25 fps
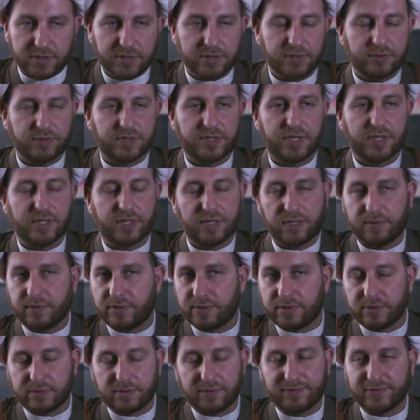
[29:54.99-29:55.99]
so we're talking
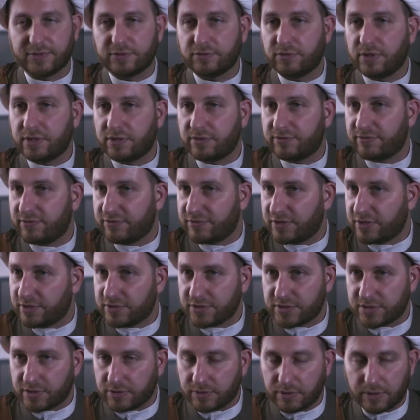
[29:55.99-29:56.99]
about over 250
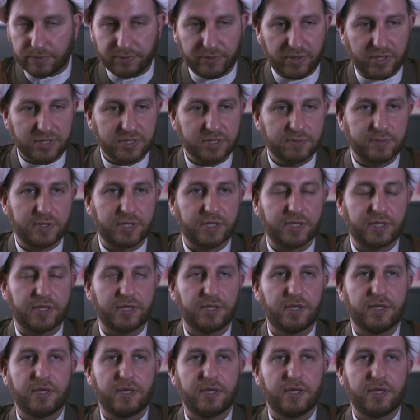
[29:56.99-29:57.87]
years ago approximately.